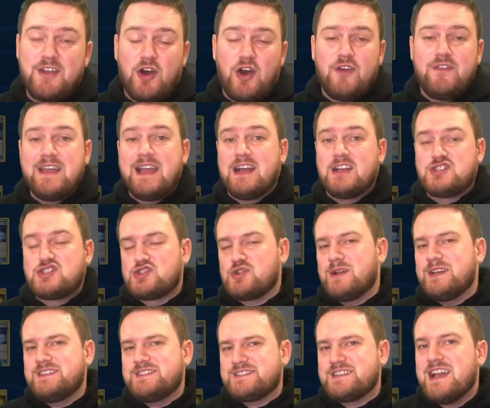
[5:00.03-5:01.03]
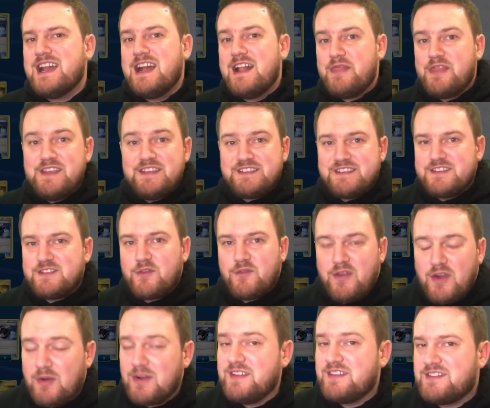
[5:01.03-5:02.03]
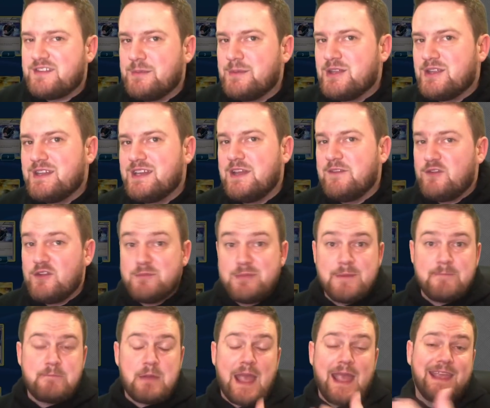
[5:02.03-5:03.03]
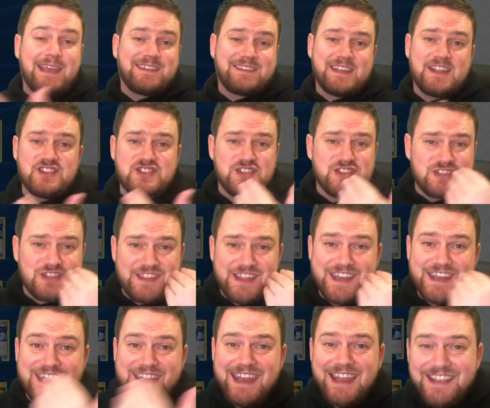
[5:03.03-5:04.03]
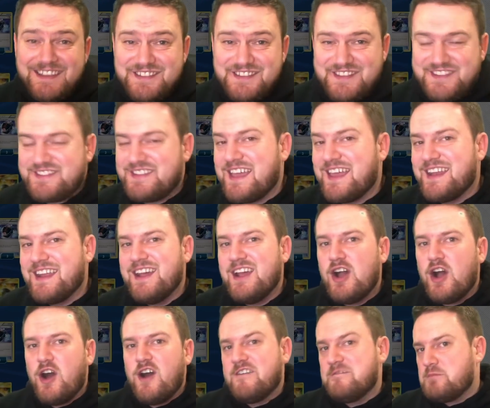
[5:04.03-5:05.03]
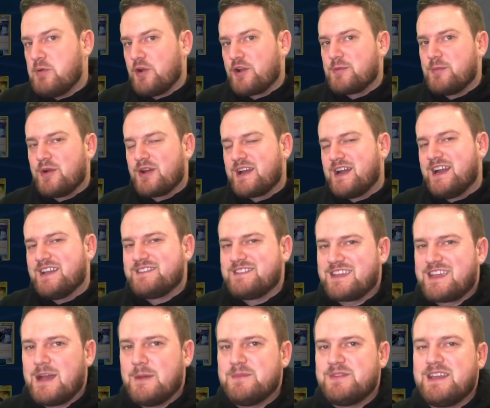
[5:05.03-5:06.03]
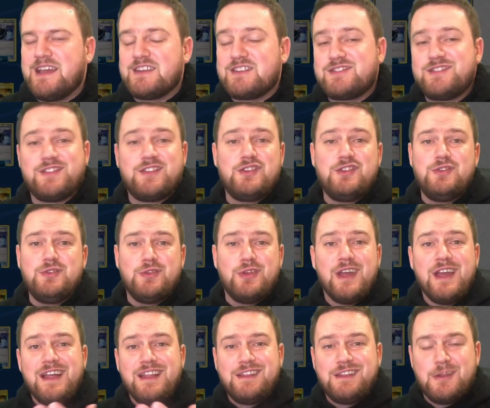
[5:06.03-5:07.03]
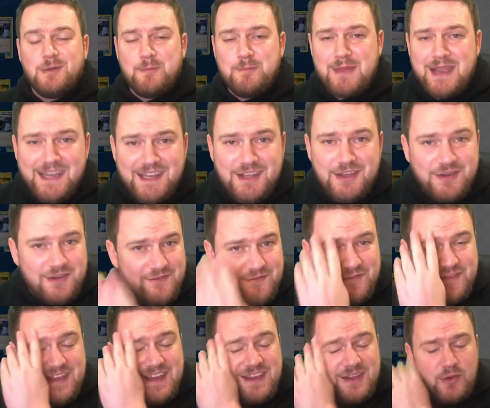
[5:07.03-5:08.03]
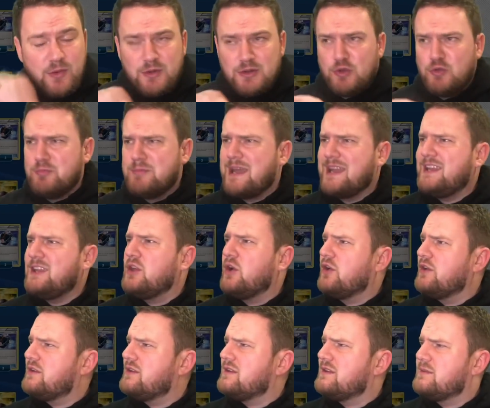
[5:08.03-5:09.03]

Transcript: of our choice. This is very similar if you've been paying attention to the next set of Pokemon cards that comes out, to the new Lumineon V, or Lumineon?